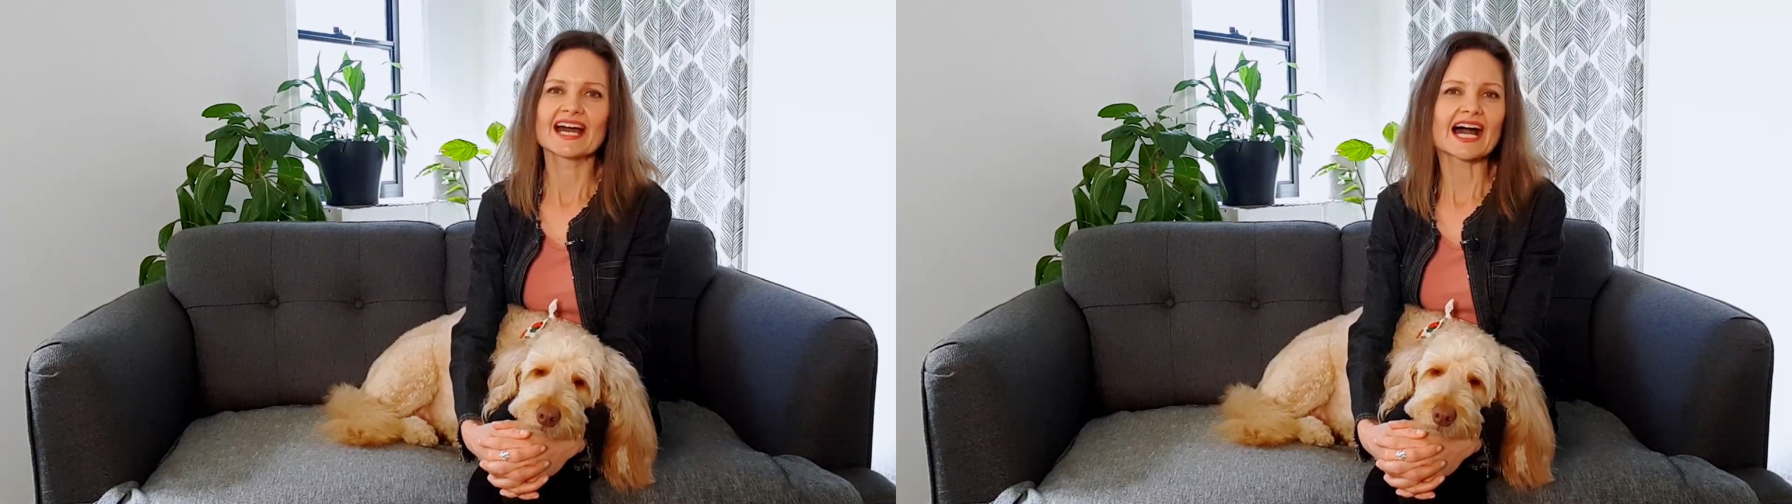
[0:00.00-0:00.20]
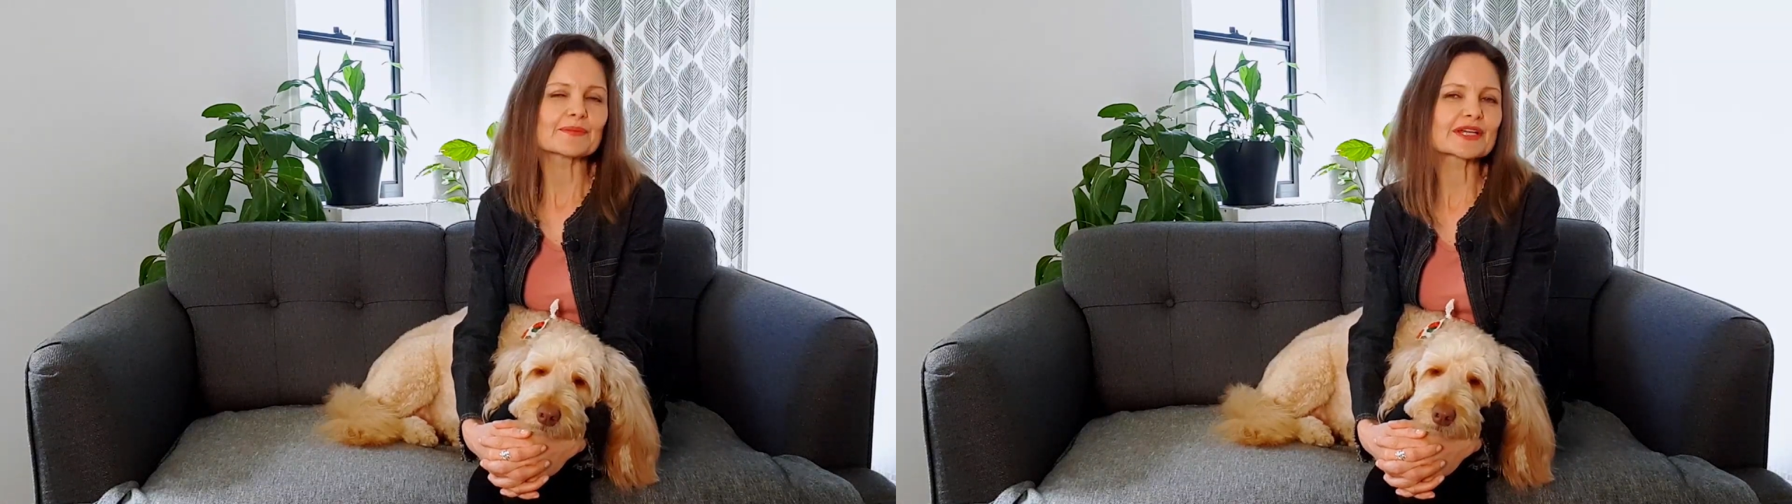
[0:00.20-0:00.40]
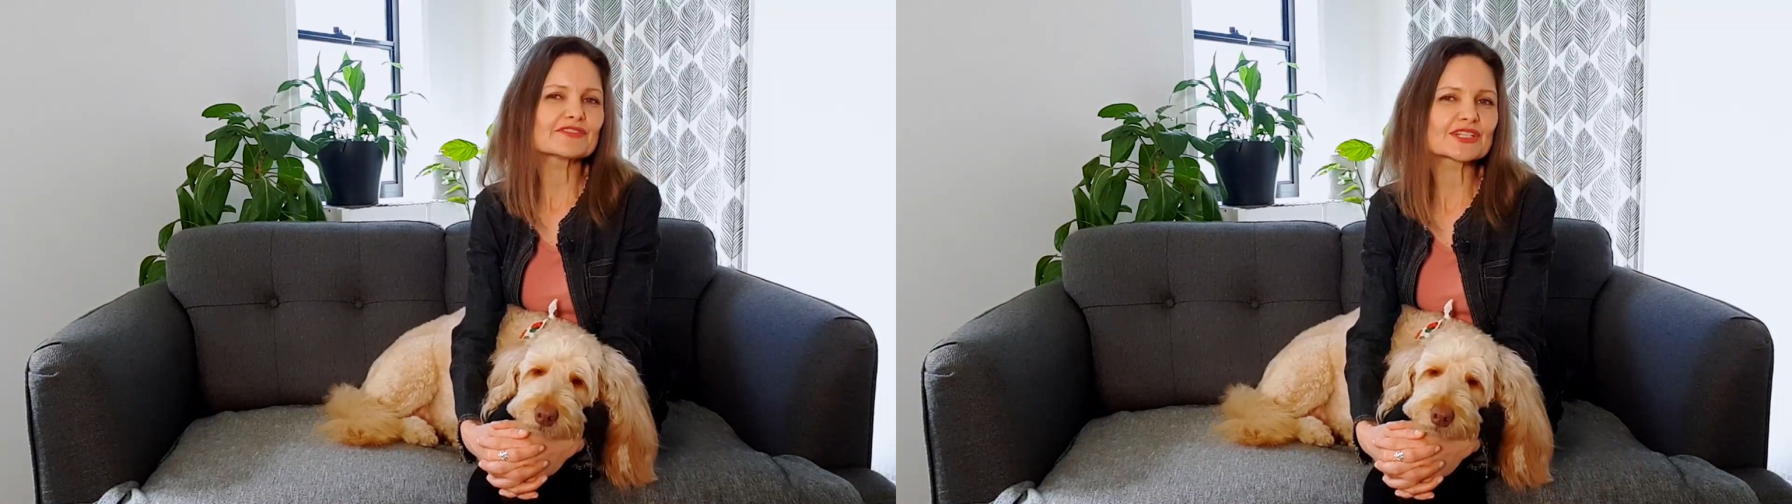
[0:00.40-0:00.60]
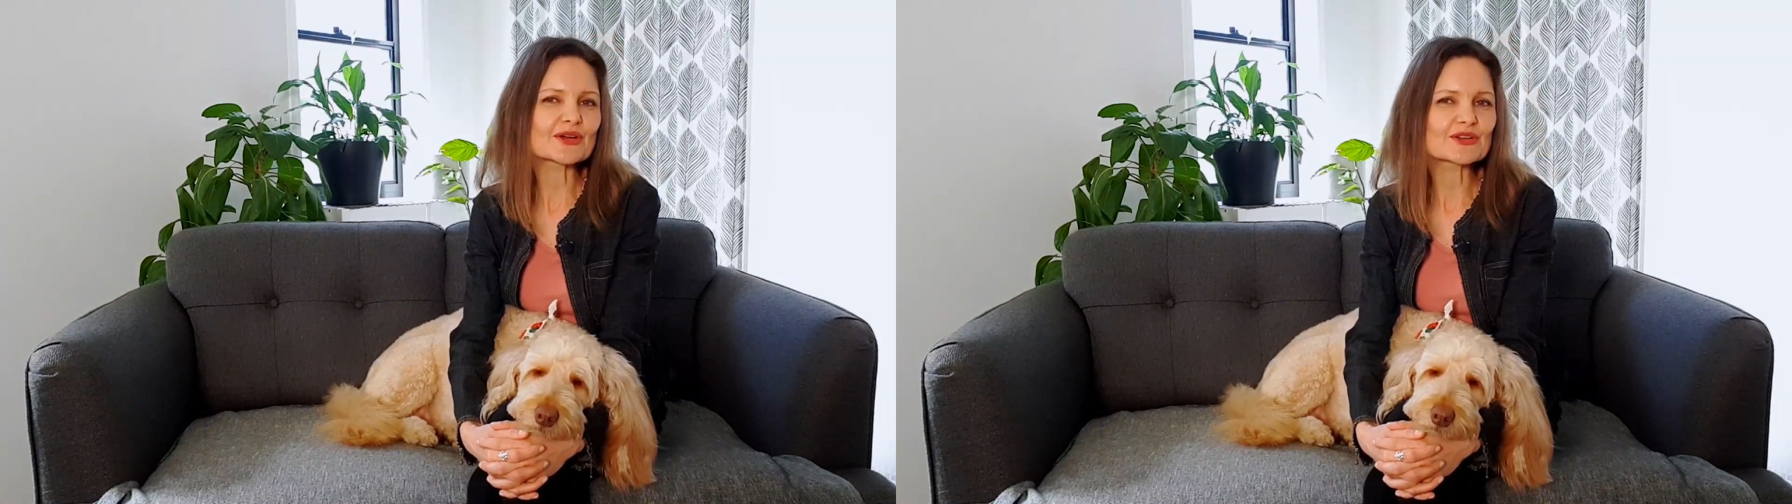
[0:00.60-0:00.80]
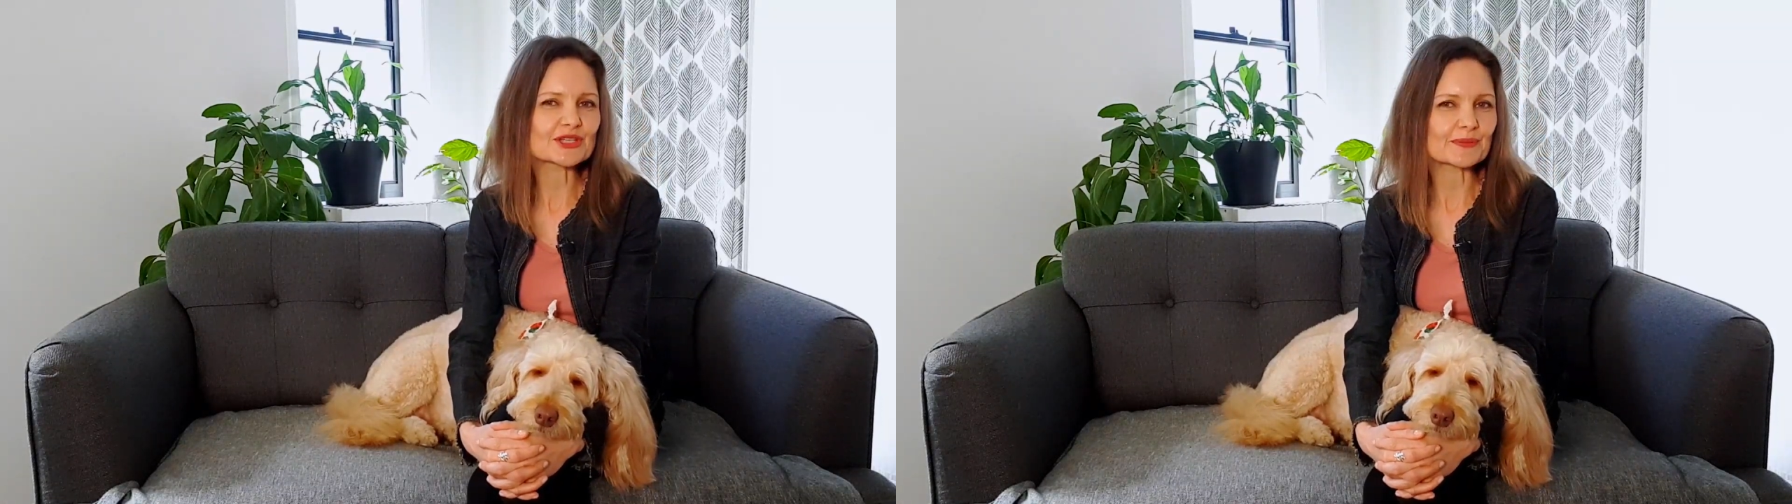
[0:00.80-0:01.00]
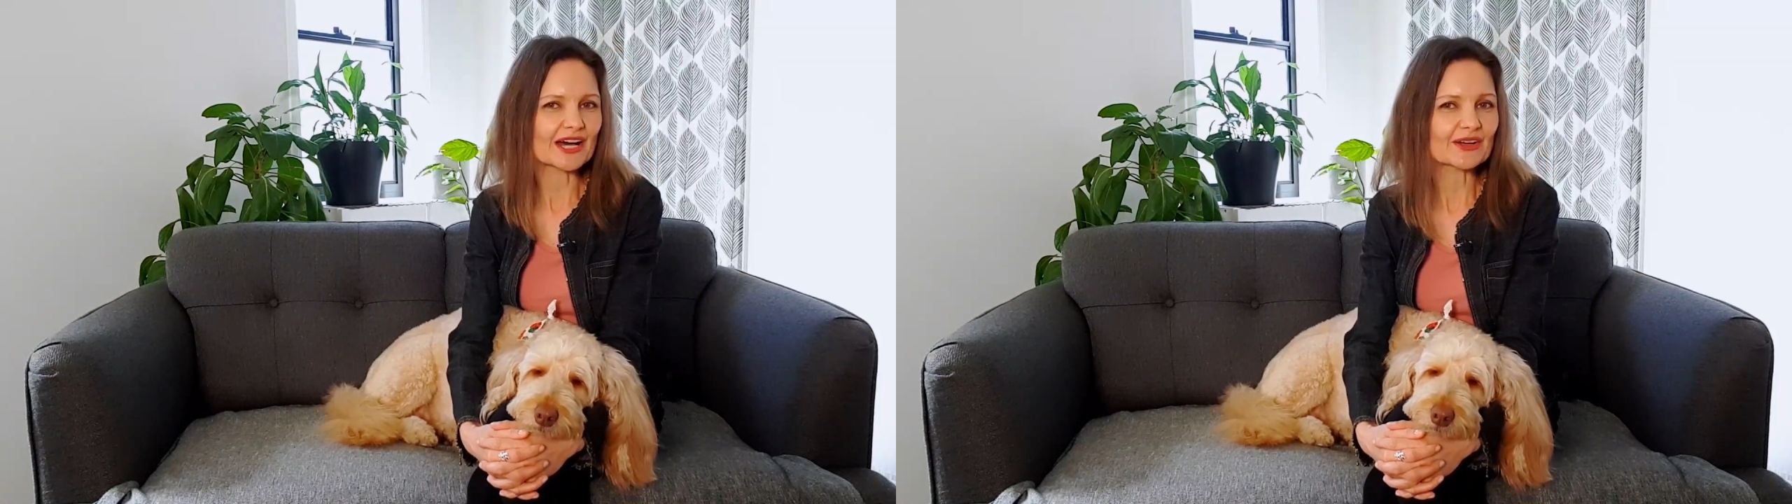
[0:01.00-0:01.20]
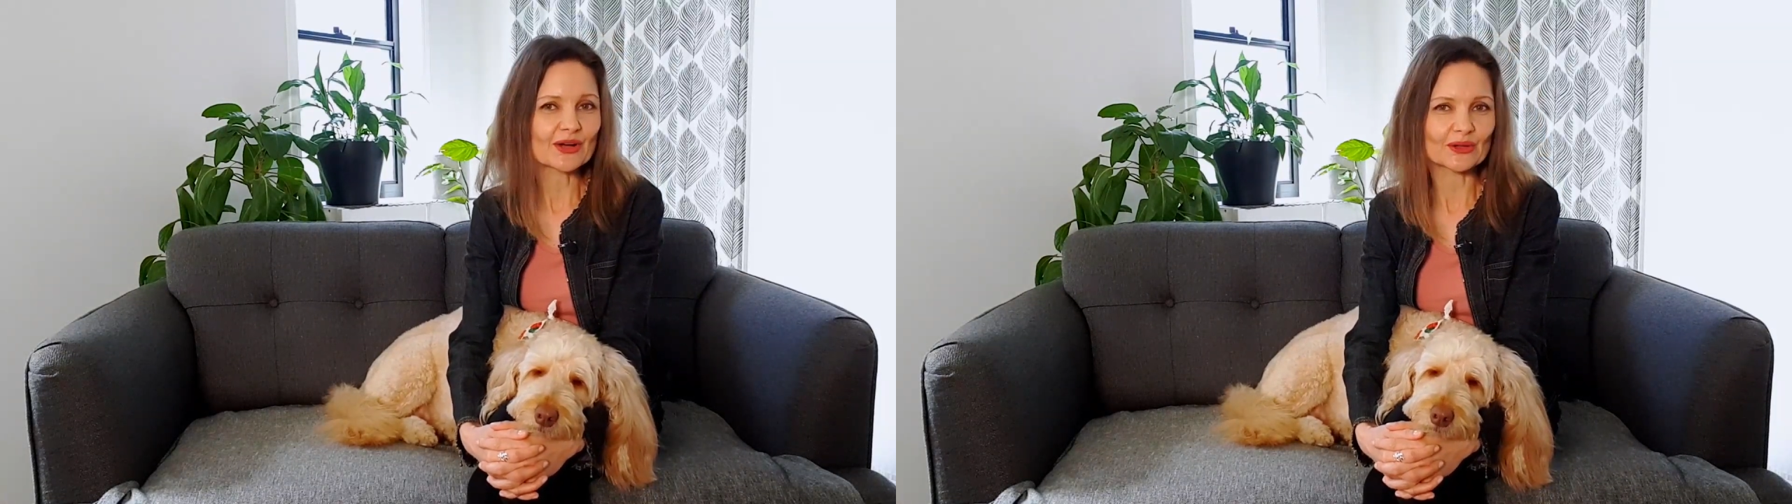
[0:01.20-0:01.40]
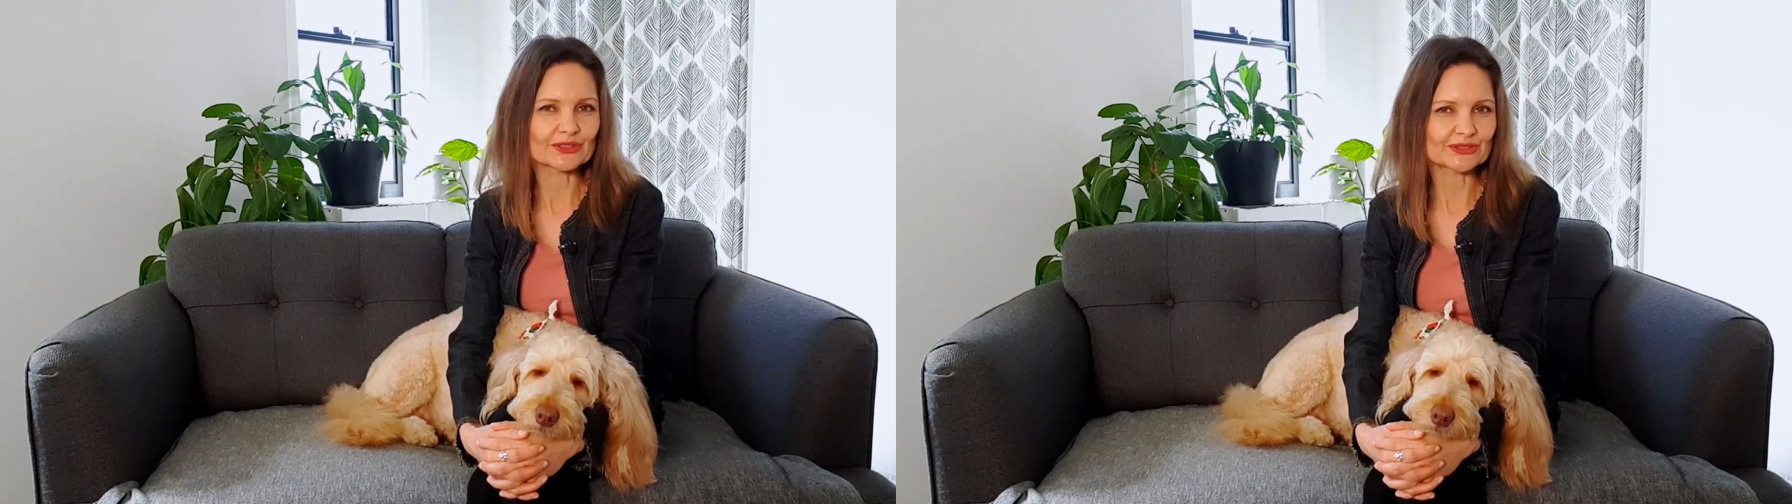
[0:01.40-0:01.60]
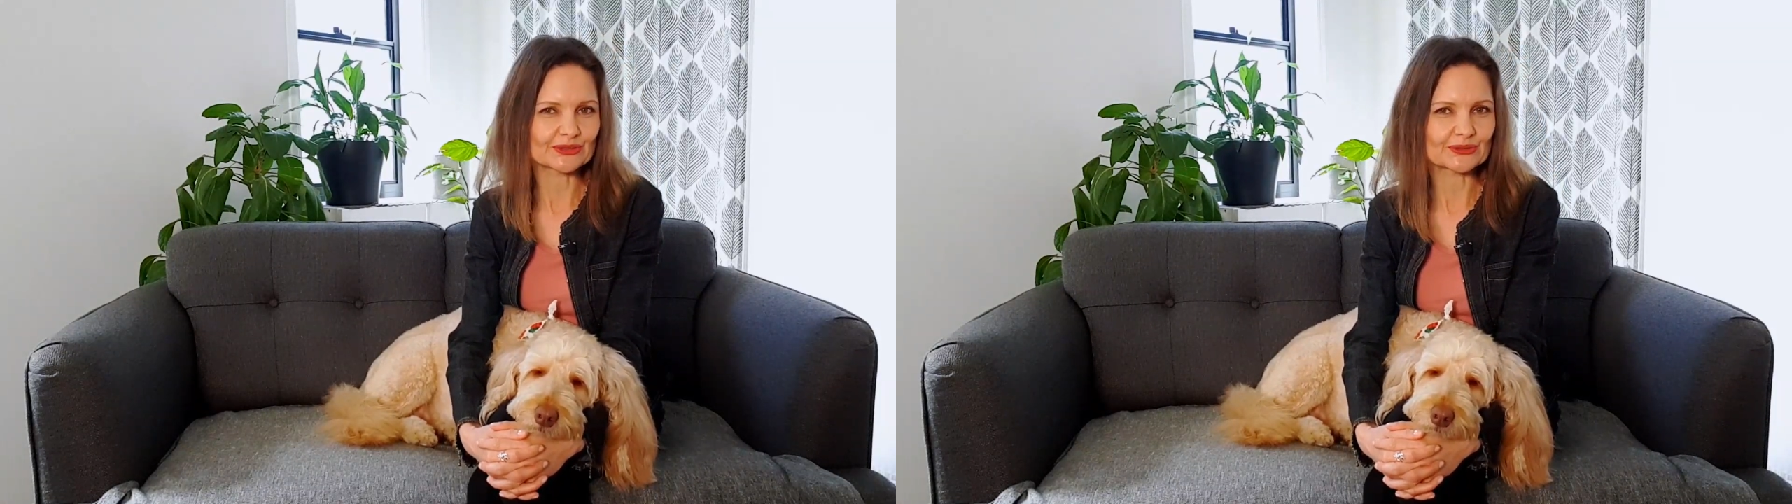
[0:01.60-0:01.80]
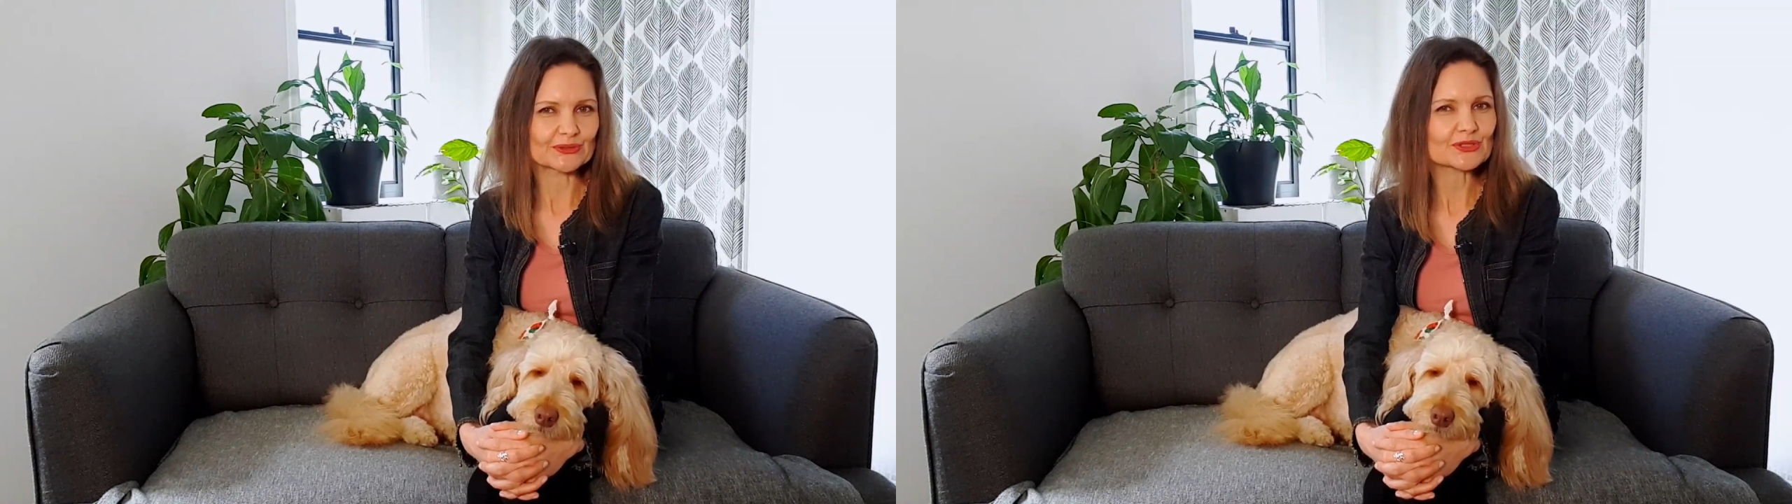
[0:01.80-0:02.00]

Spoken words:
I make videos about Goldendoodles,